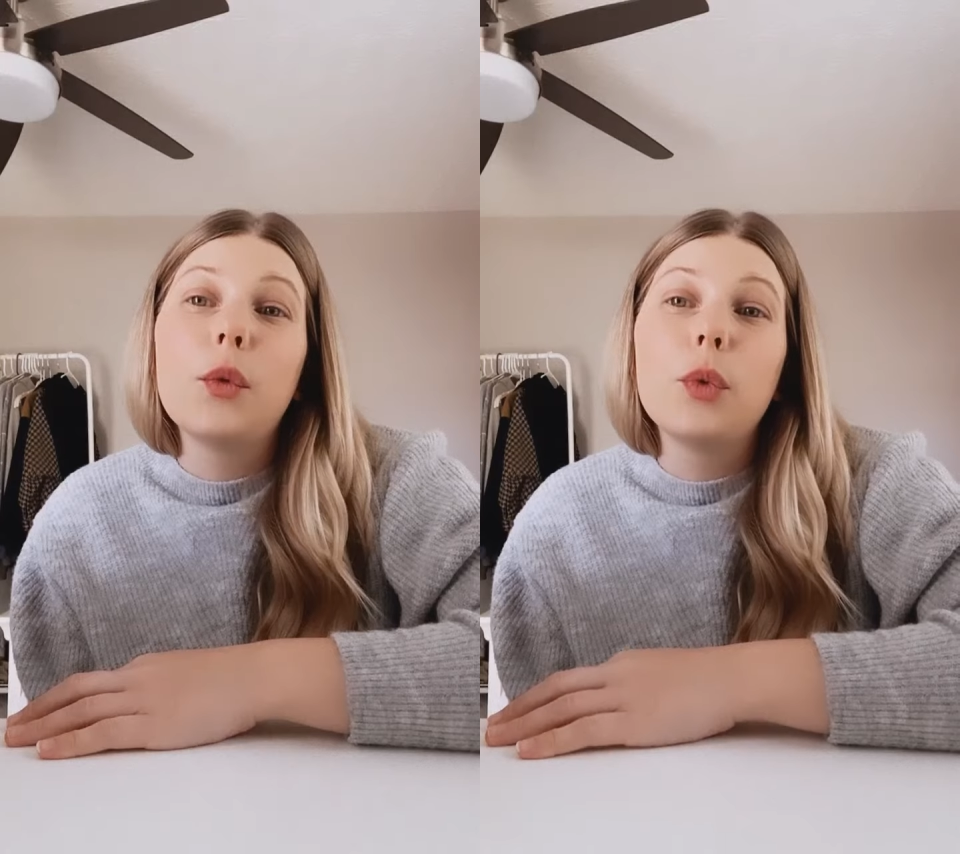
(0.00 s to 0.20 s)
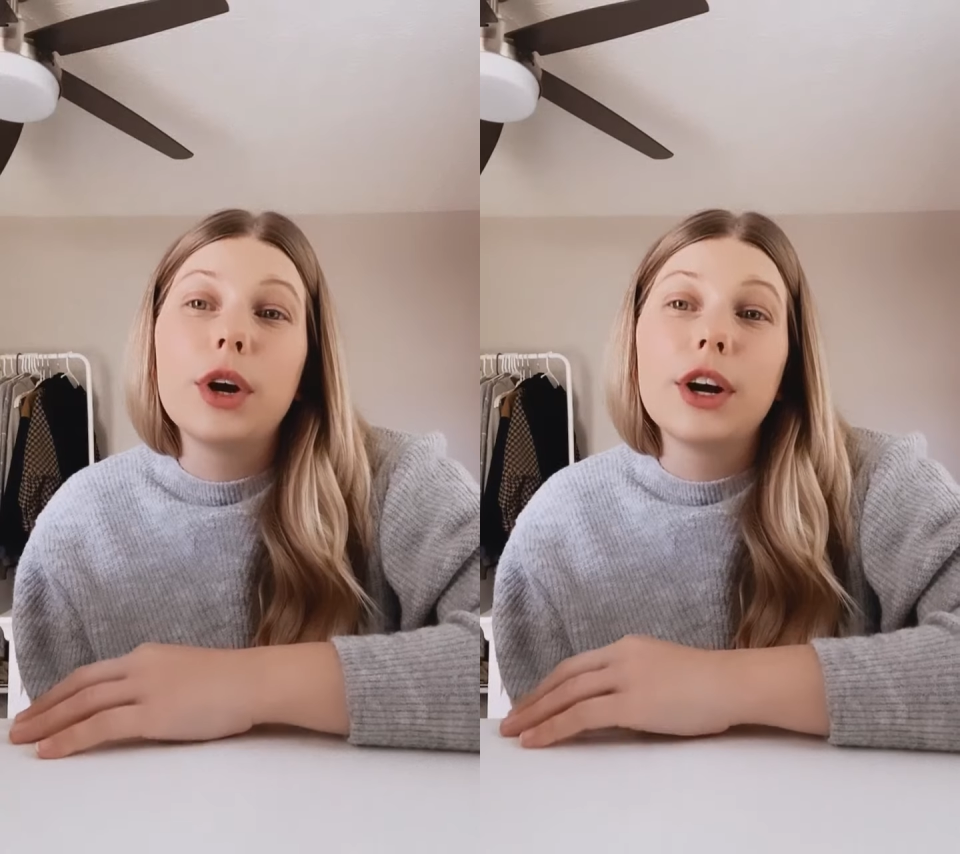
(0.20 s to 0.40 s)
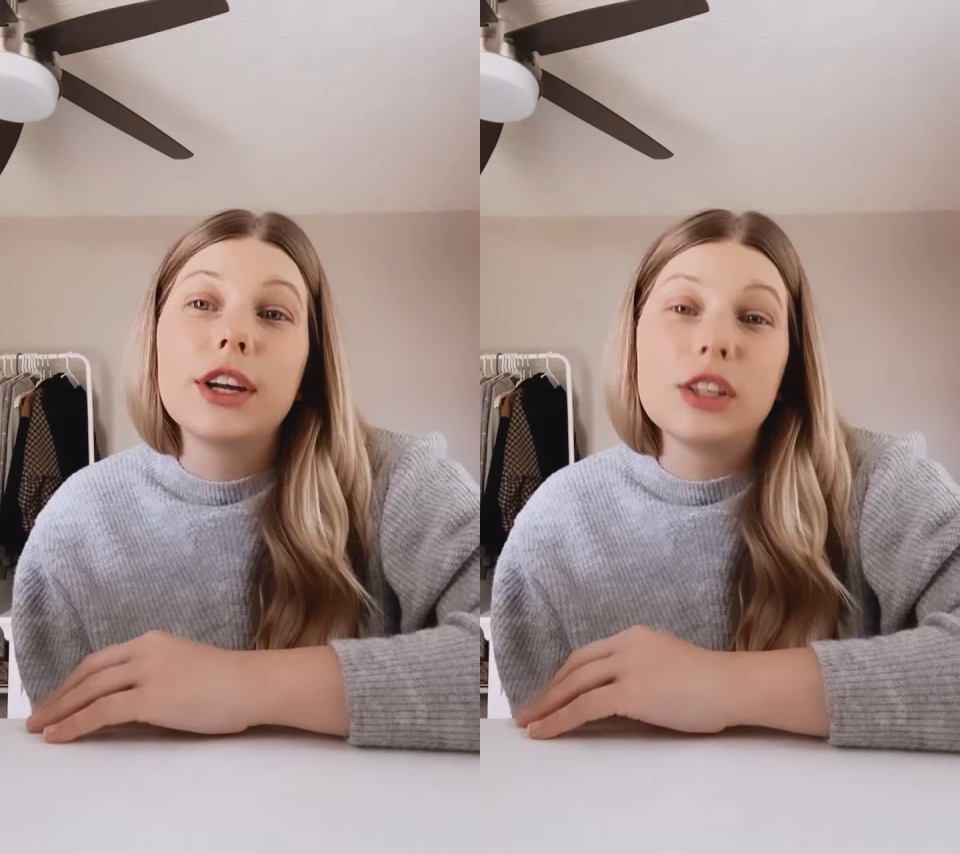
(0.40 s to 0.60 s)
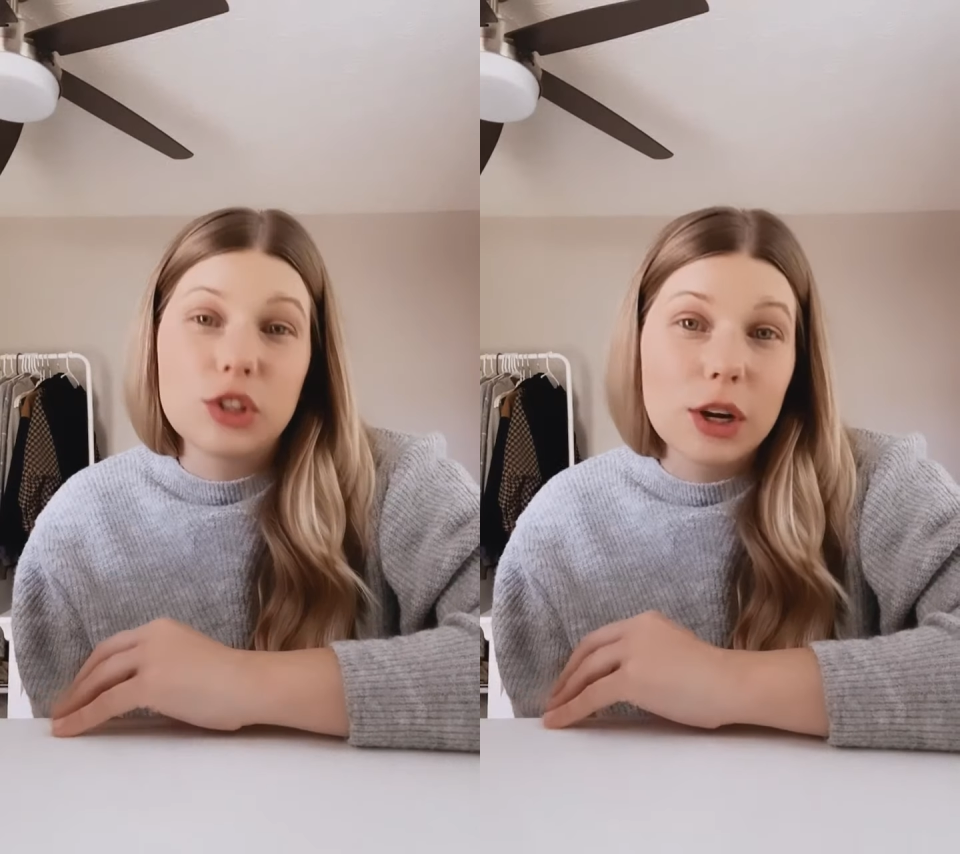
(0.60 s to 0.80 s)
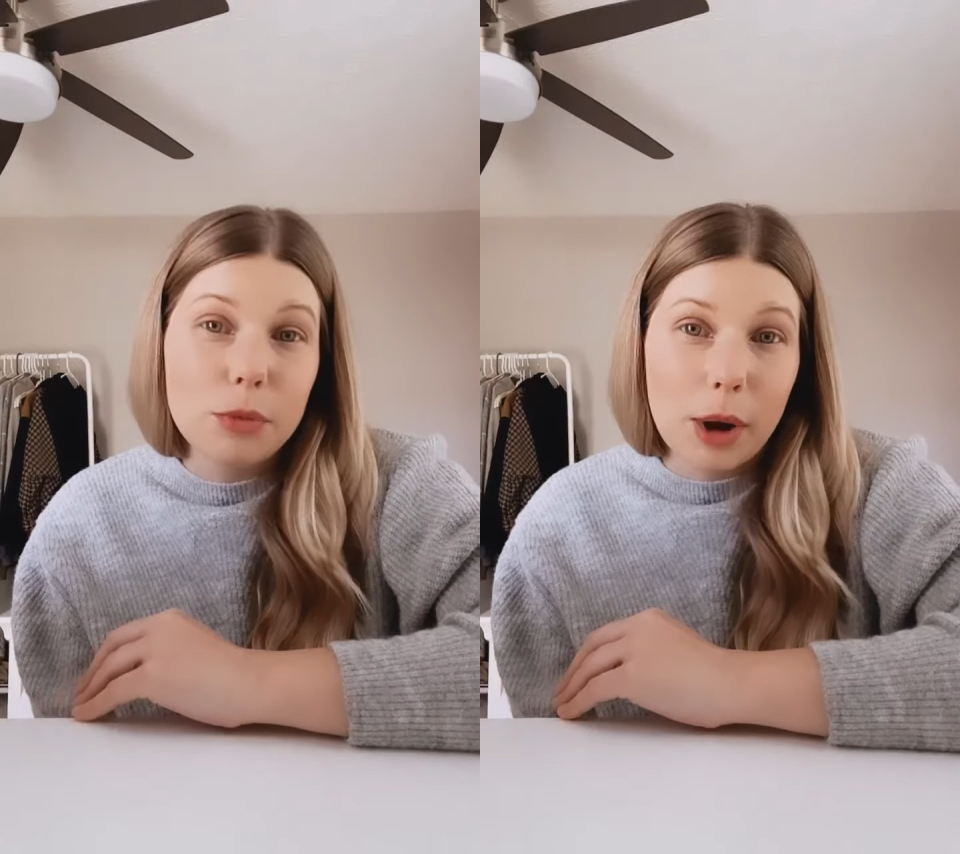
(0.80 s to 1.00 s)
we're going to
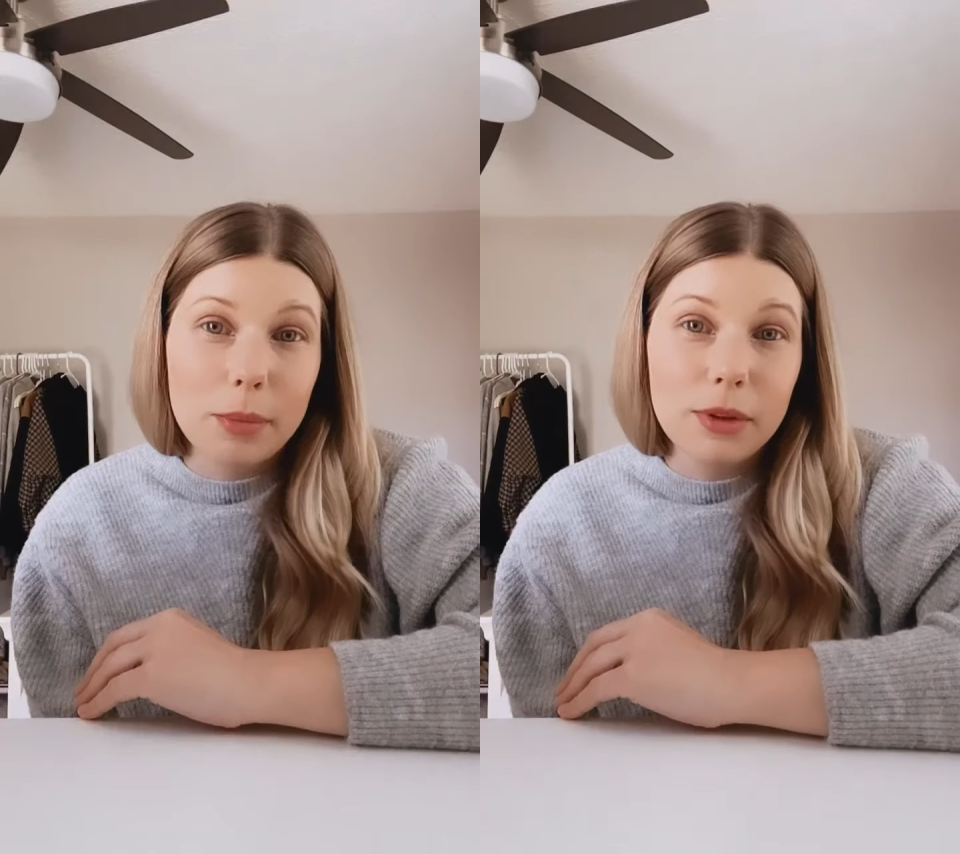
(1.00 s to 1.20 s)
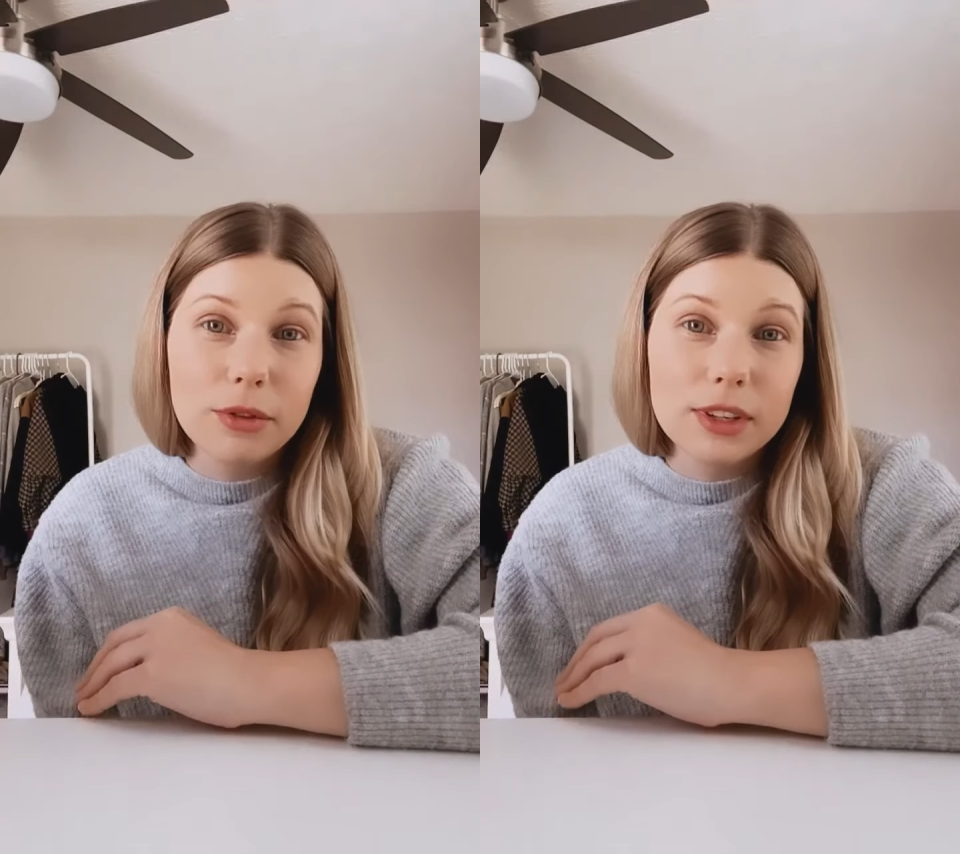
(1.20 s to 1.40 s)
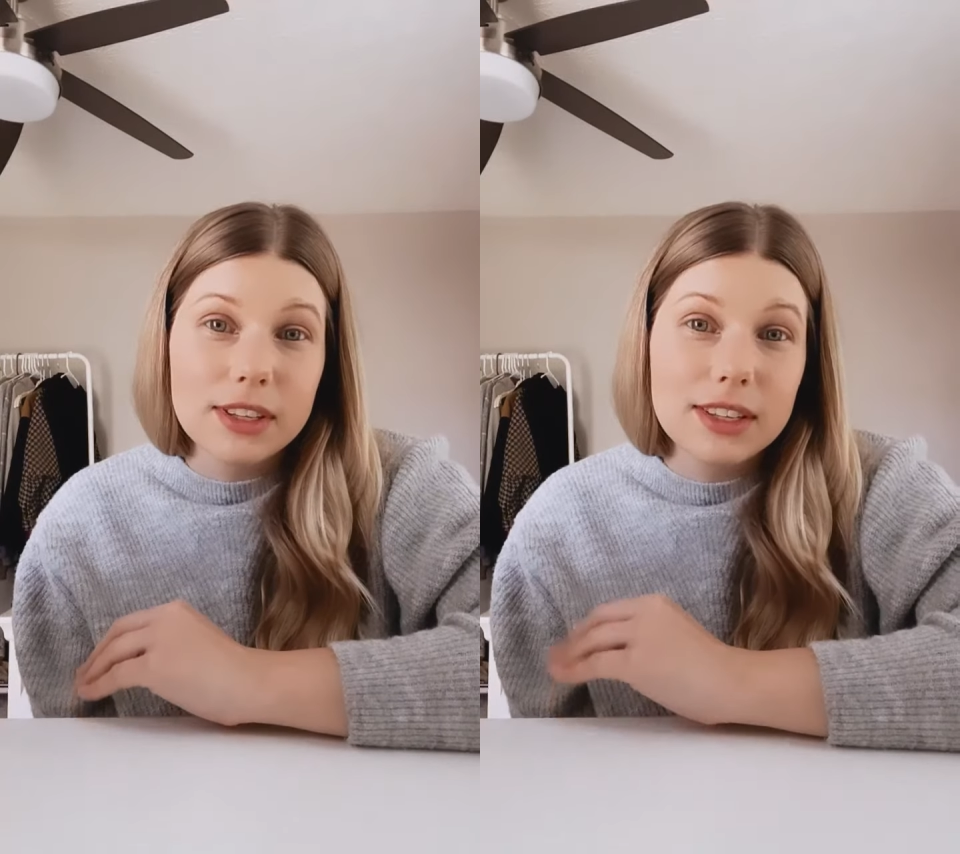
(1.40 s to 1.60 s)
start prepping for the